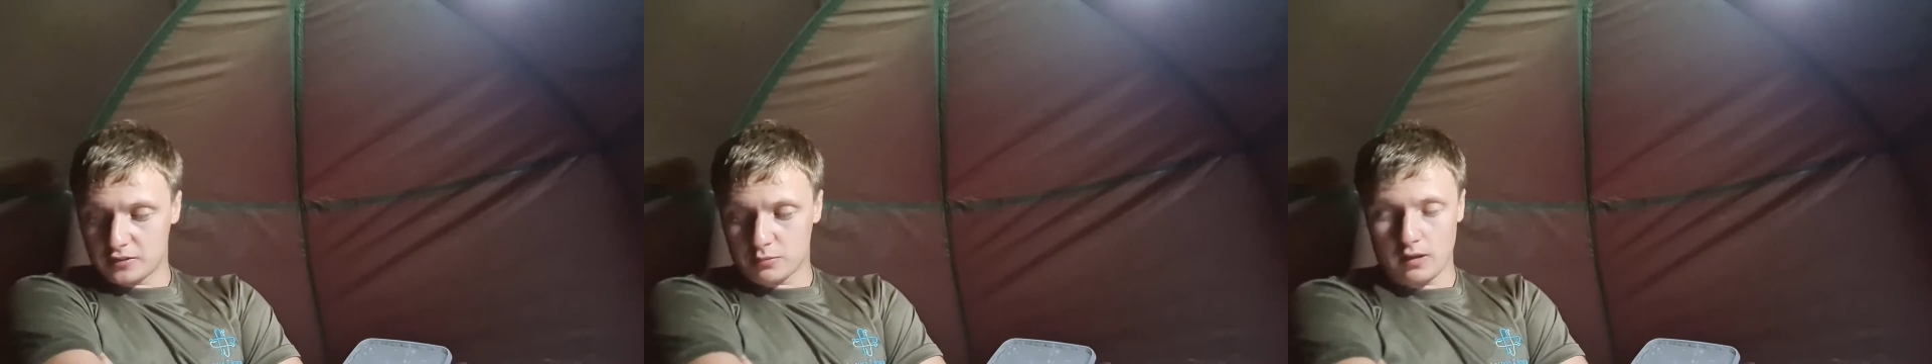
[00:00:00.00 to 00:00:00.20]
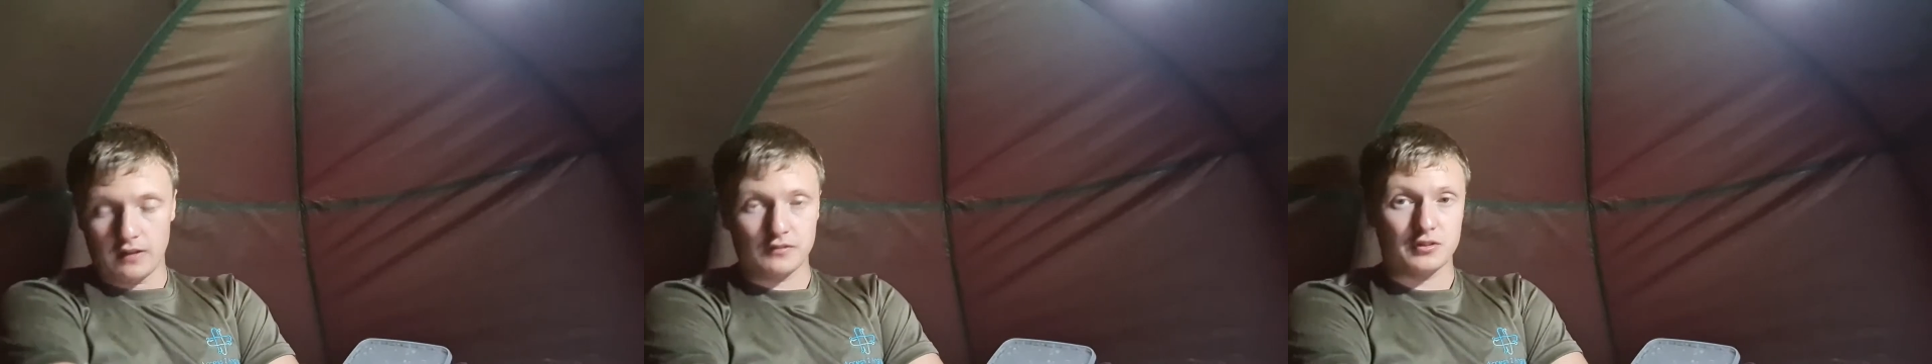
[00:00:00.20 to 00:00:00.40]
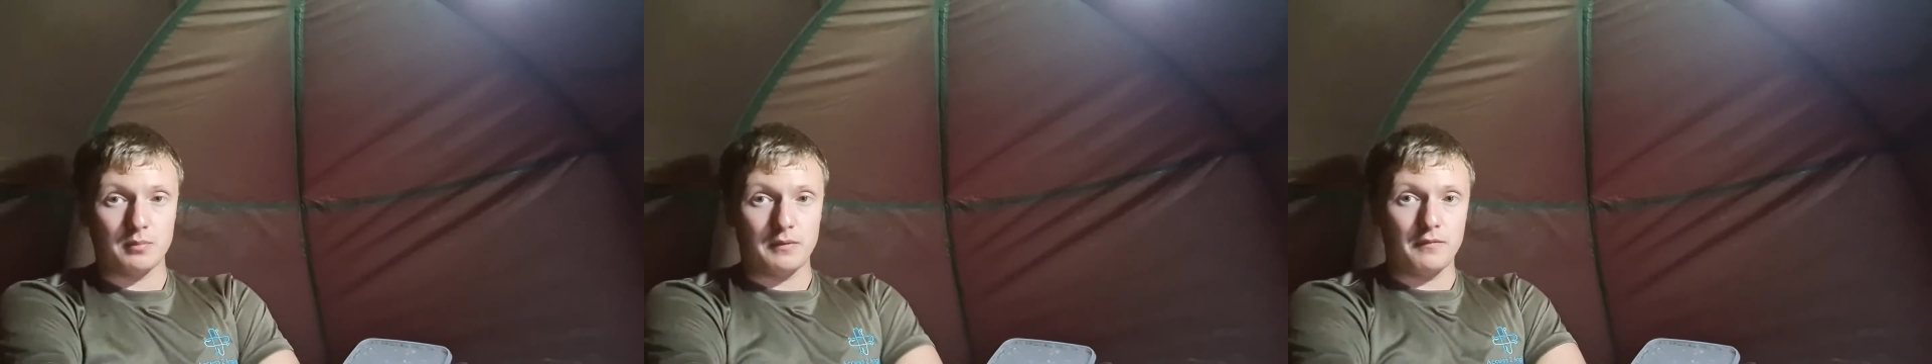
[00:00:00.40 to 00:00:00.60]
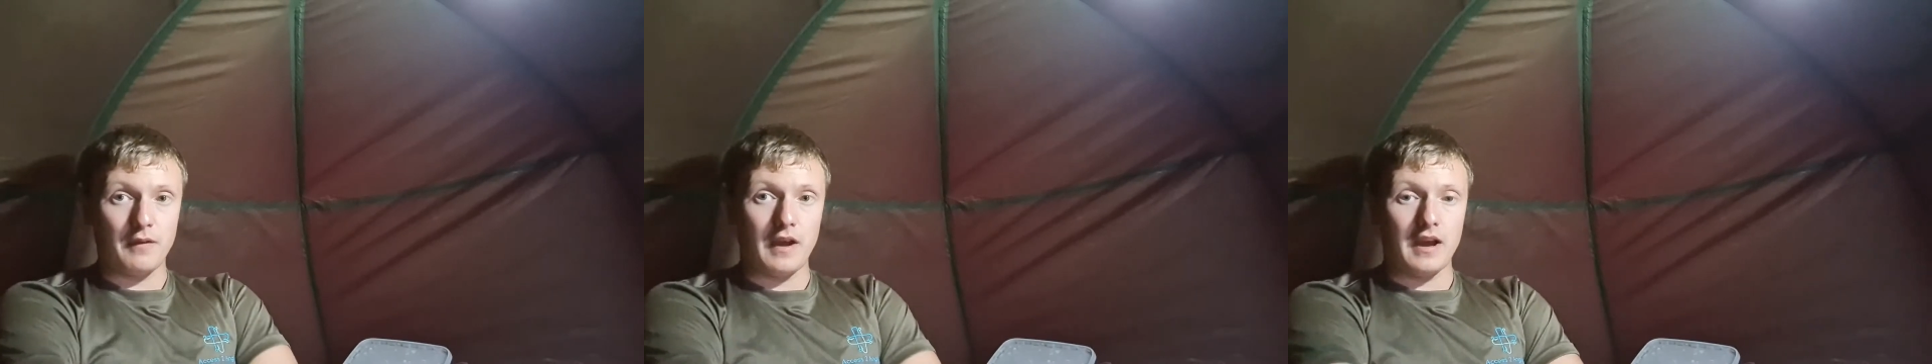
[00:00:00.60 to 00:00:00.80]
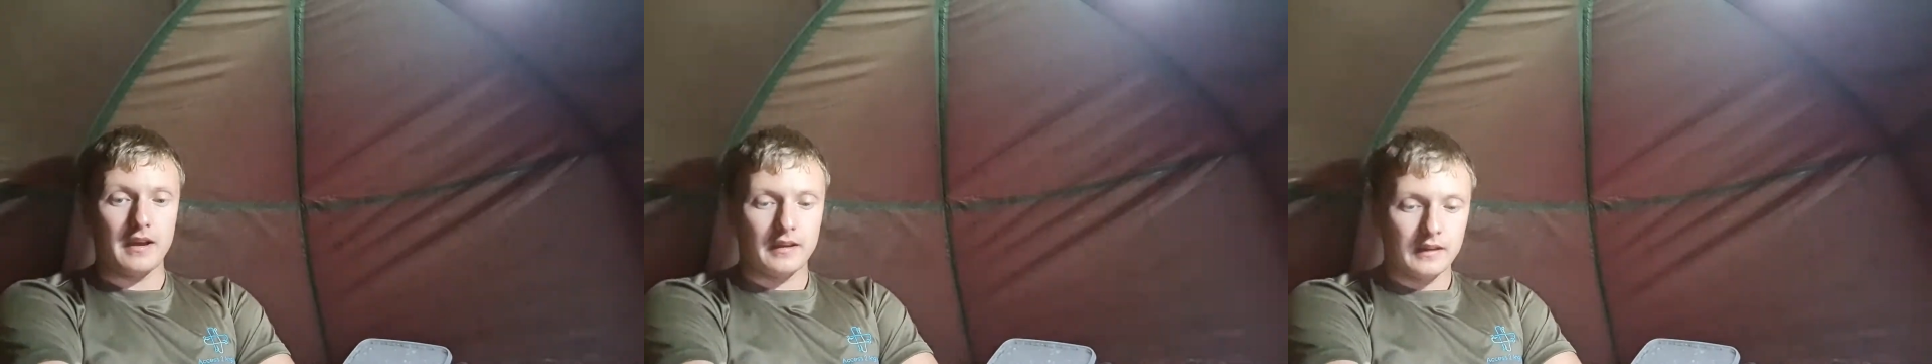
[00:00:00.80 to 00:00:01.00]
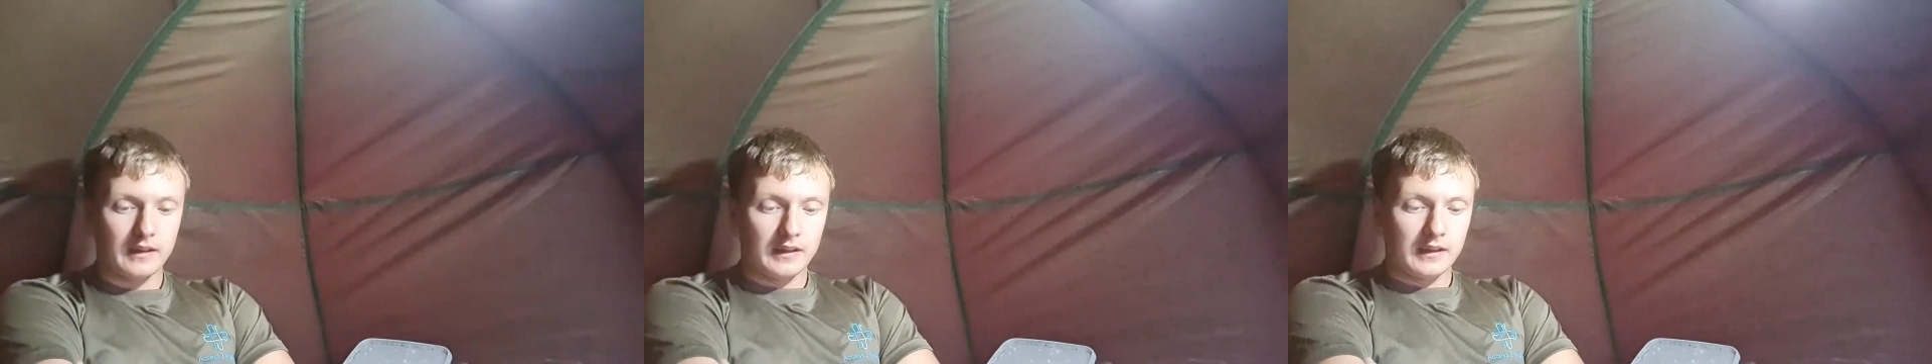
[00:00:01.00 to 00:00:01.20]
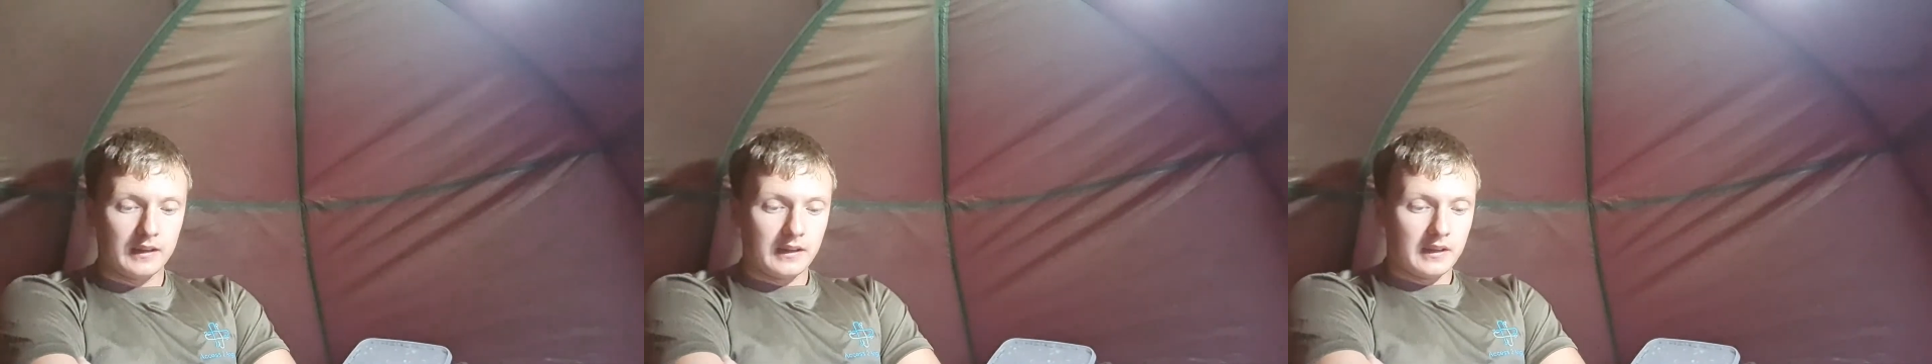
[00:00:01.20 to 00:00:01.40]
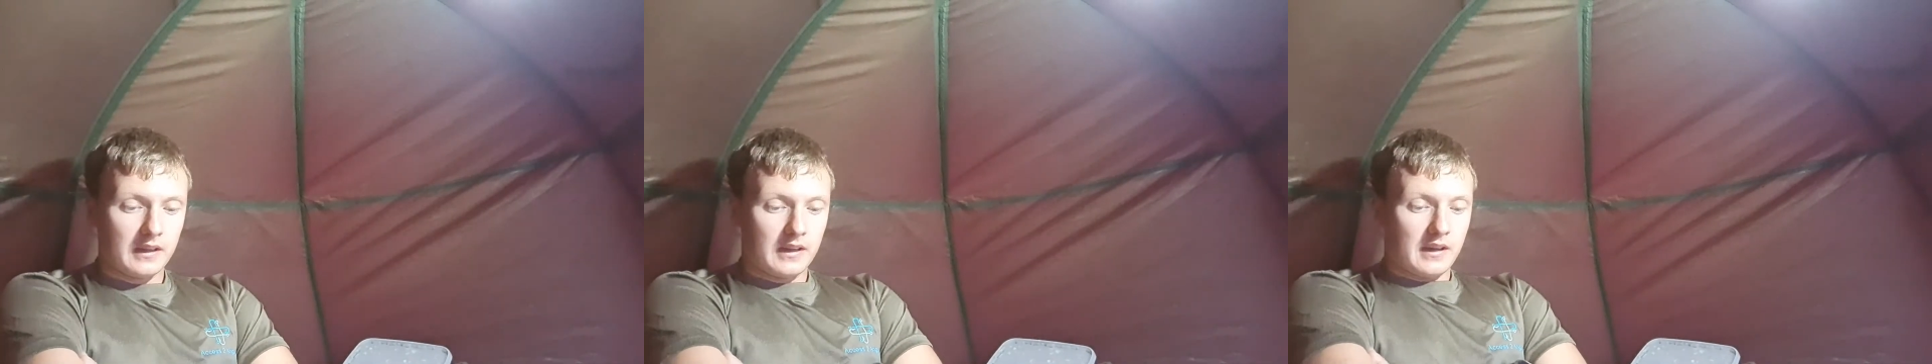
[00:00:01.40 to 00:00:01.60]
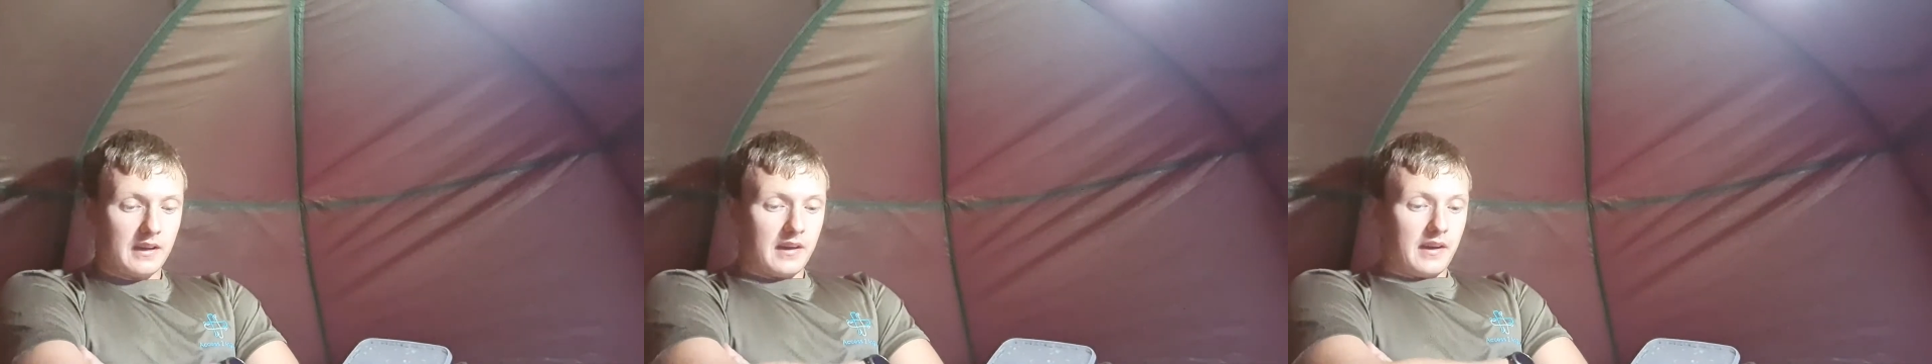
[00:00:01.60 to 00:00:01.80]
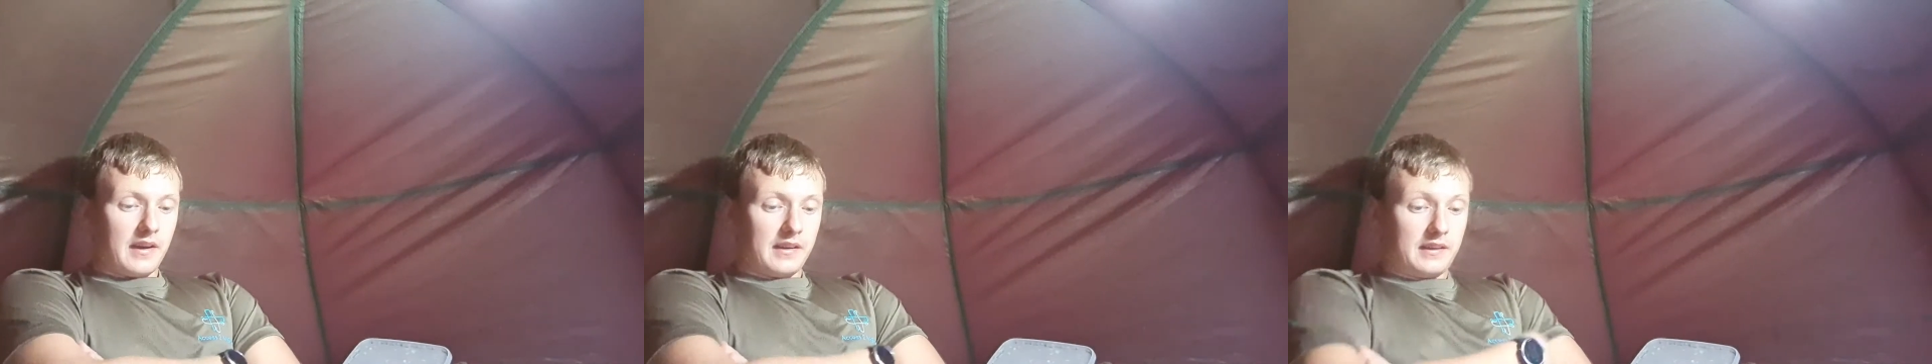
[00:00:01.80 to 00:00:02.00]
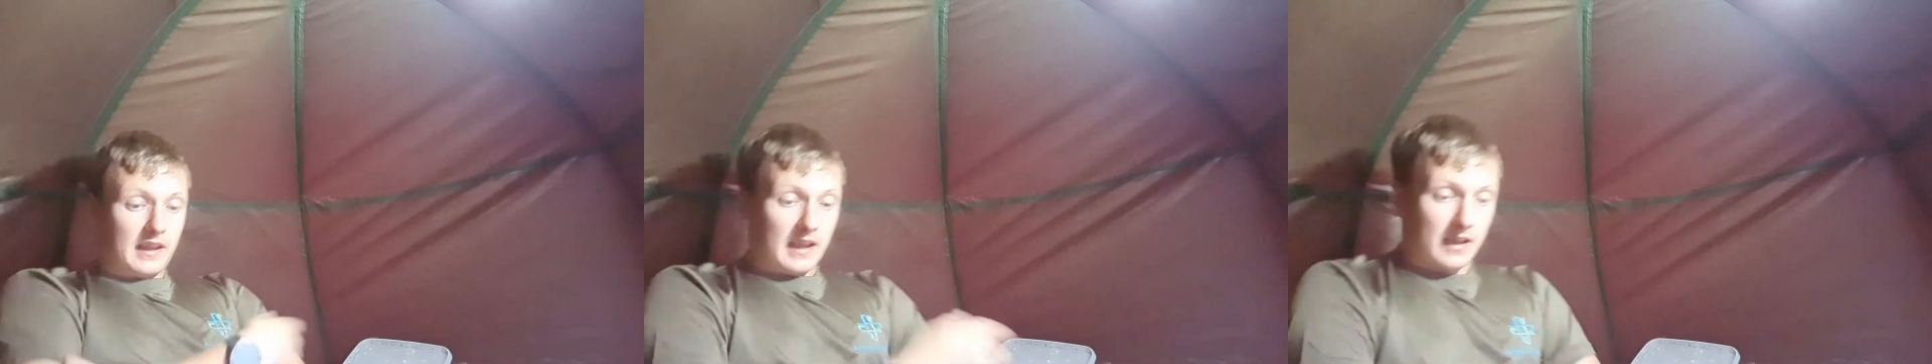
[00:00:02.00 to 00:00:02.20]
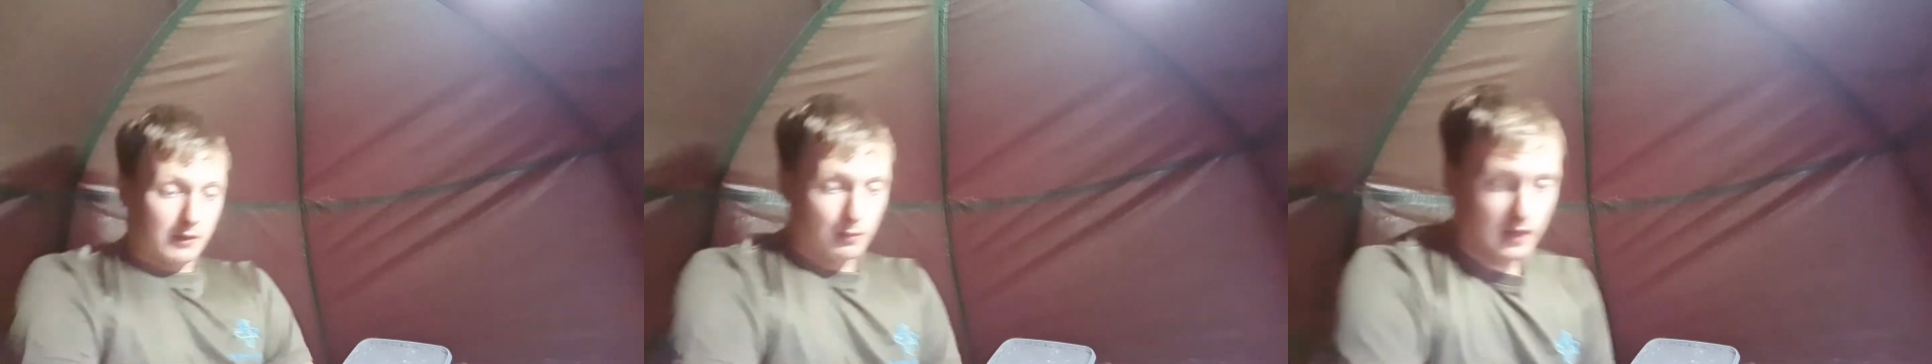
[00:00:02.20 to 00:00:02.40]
and 12s to be fair. And yeah,